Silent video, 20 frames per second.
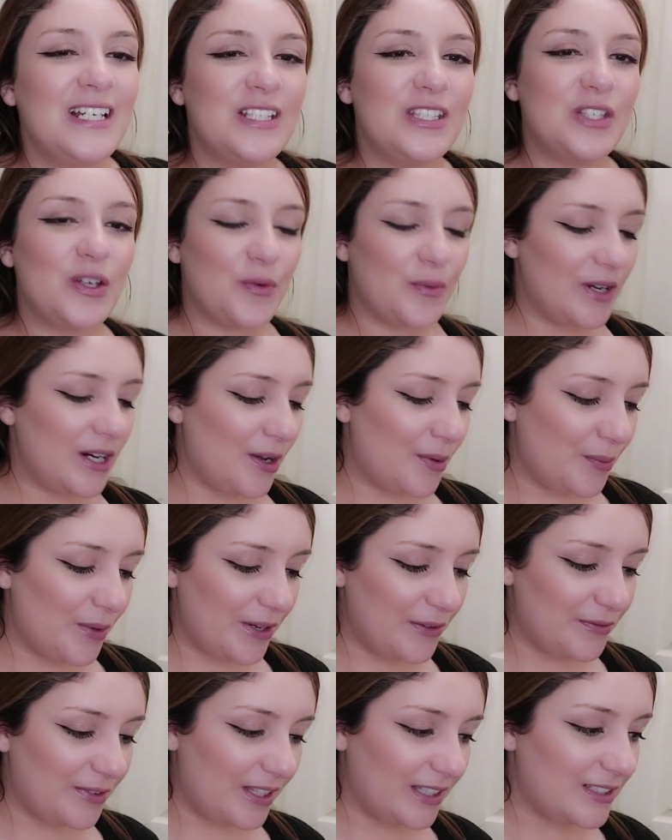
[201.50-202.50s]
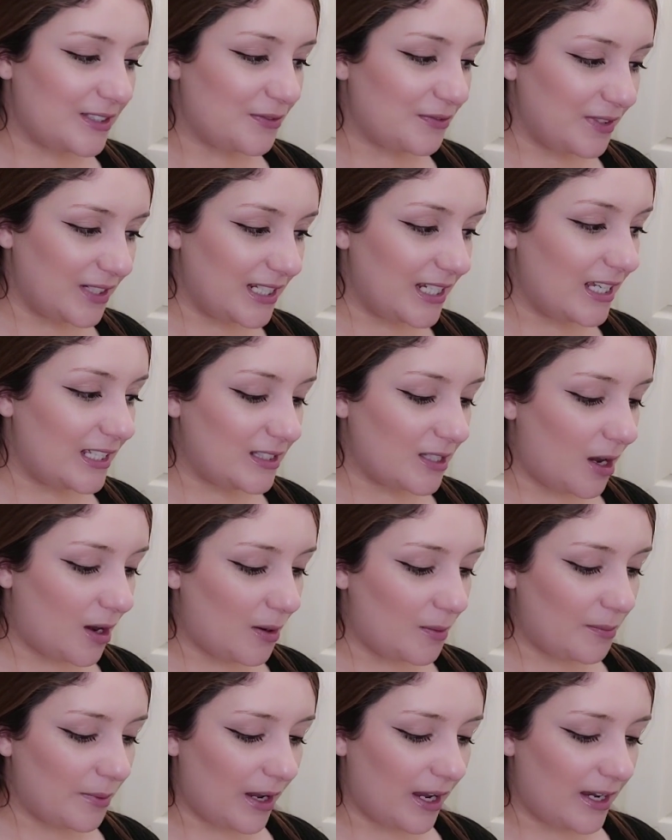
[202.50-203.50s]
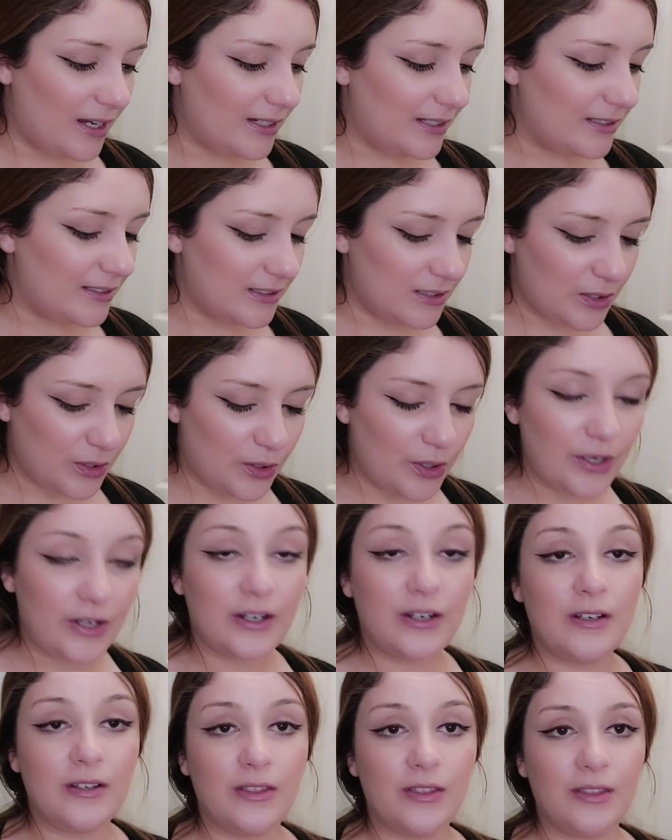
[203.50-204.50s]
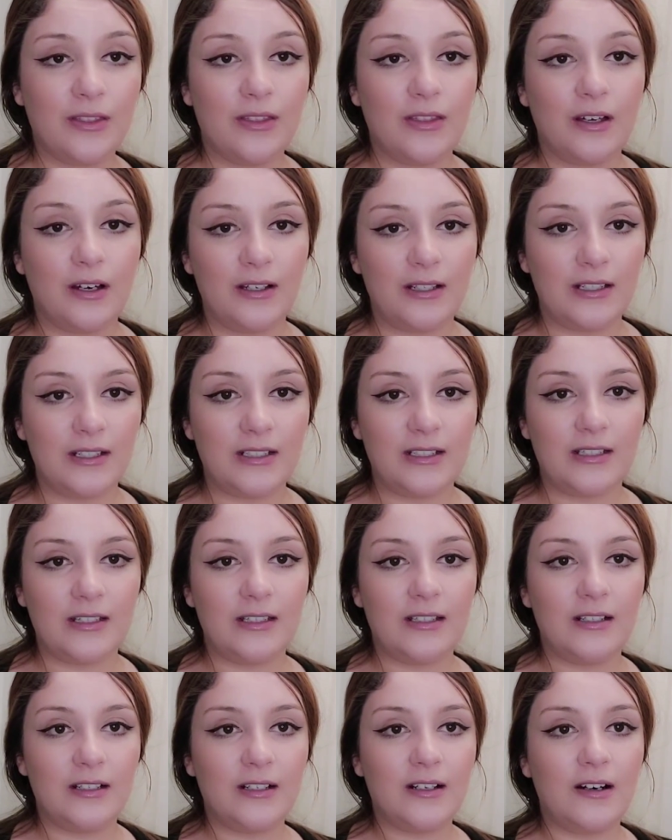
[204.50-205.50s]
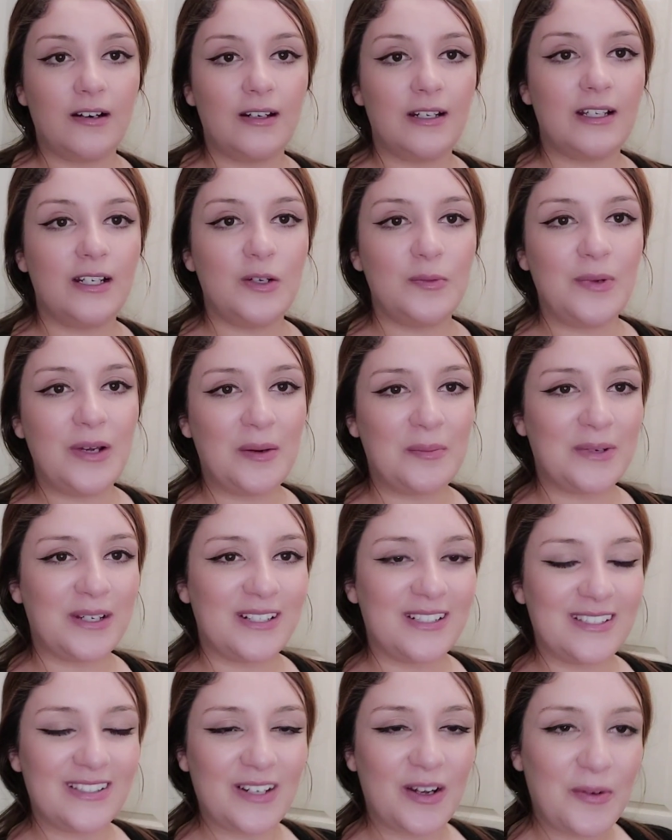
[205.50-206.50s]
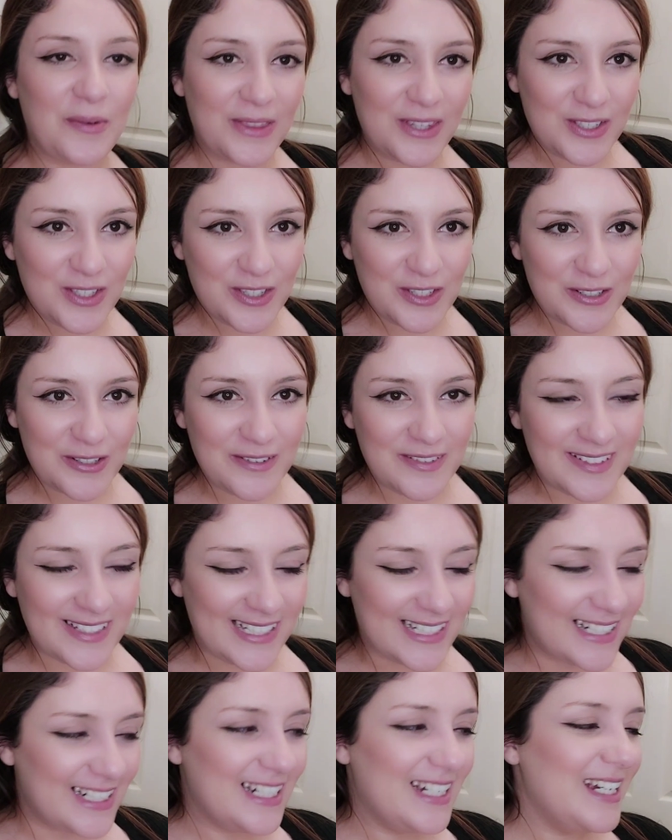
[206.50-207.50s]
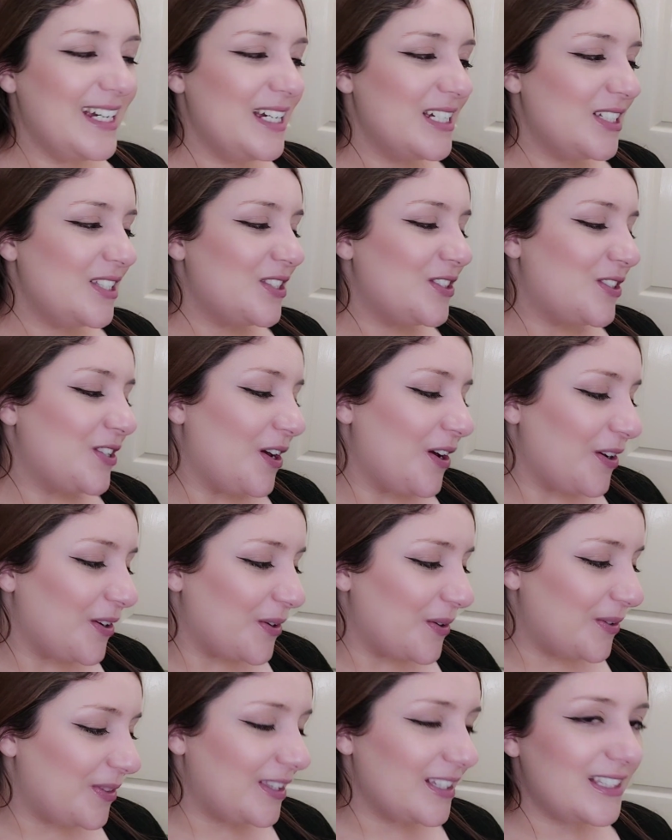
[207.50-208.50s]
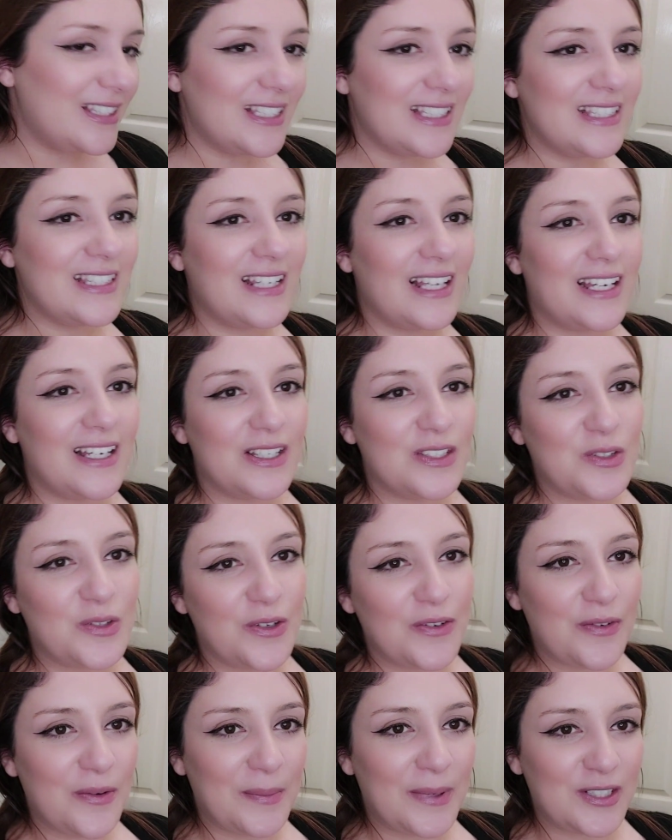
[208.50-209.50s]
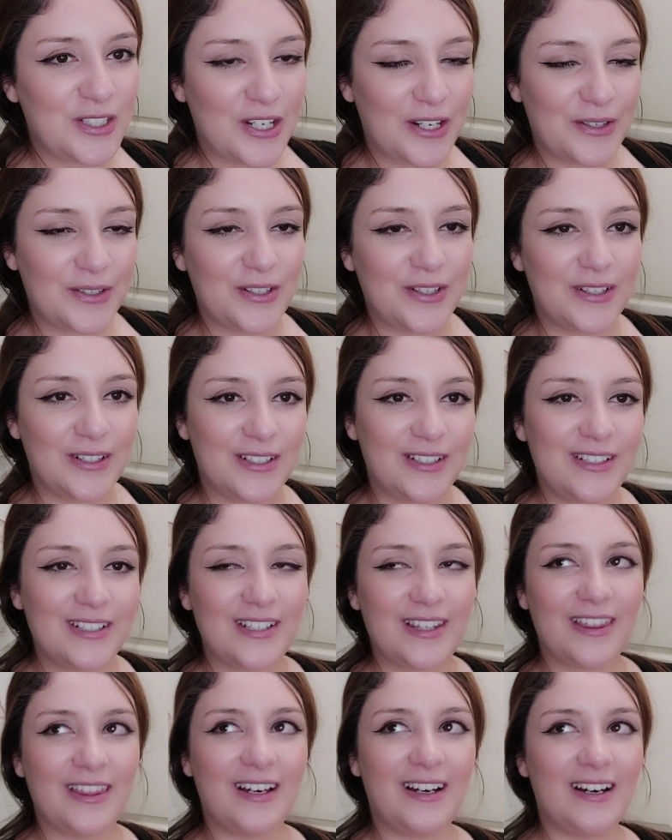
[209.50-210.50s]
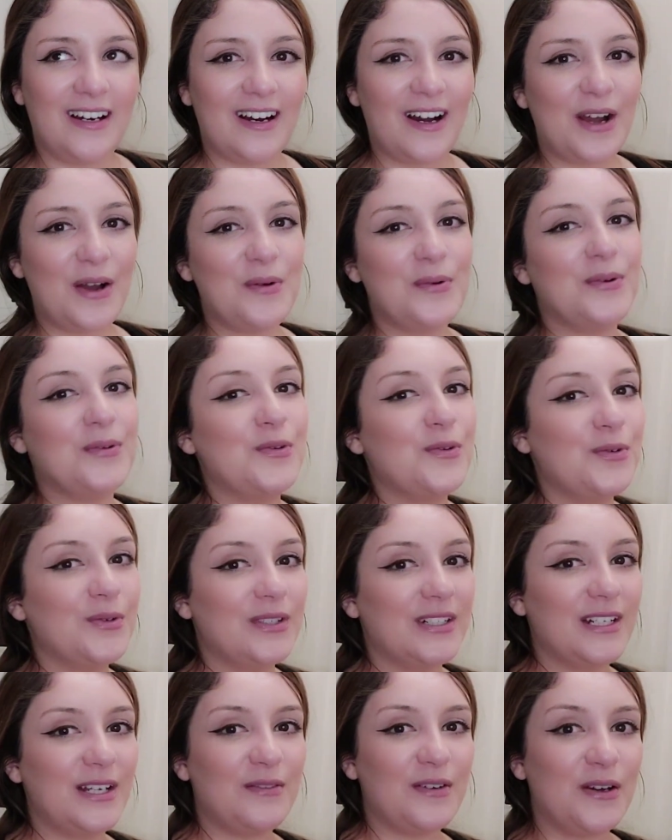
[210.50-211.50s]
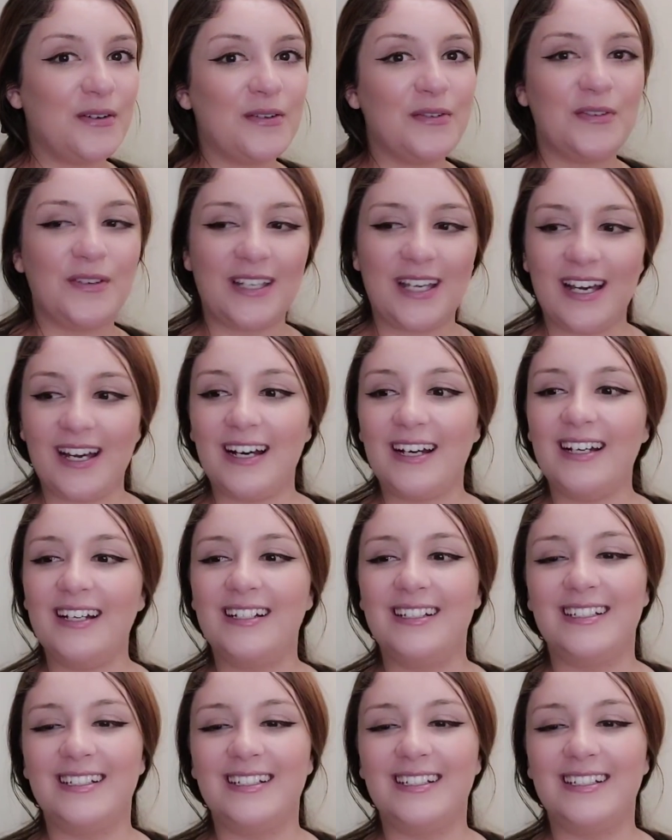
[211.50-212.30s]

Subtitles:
So while I'm waiting for that to fully heat up and cook the onion and the garlic a little bit, I'm going to start with the story. So this is like a story from my childhood that I will never ever forget.